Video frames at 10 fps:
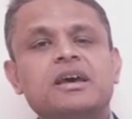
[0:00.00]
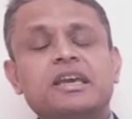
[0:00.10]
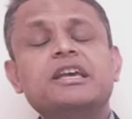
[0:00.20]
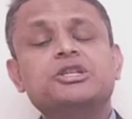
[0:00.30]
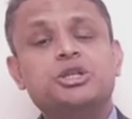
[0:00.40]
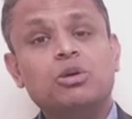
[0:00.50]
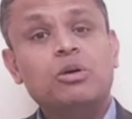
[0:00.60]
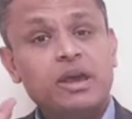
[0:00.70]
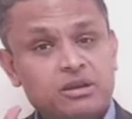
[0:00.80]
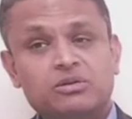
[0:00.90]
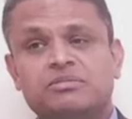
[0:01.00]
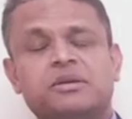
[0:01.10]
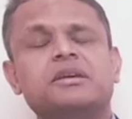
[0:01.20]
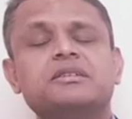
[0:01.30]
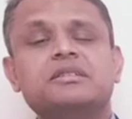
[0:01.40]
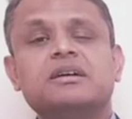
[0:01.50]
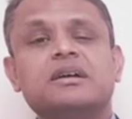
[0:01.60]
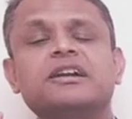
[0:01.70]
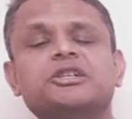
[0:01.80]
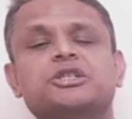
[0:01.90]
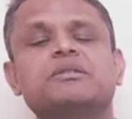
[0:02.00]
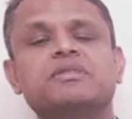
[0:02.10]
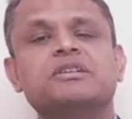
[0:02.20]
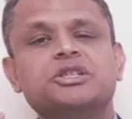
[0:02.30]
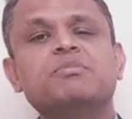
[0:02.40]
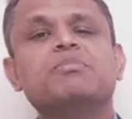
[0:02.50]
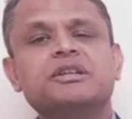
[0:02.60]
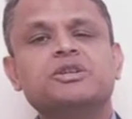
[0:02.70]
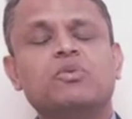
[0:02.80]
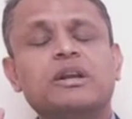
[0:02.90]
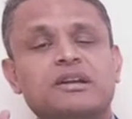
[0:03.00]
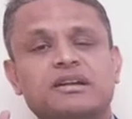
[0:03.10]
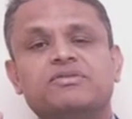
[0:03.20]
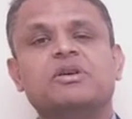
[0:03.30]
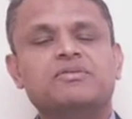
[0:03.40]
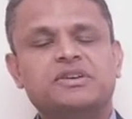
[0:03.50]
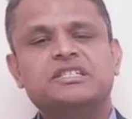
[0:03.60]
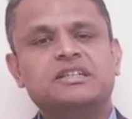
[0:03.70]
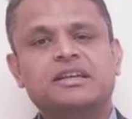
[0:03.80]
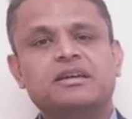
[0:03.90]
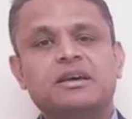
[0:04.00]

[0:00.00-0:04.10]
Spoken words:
he can show, hey, here is the condition of the shipment when it left our facility.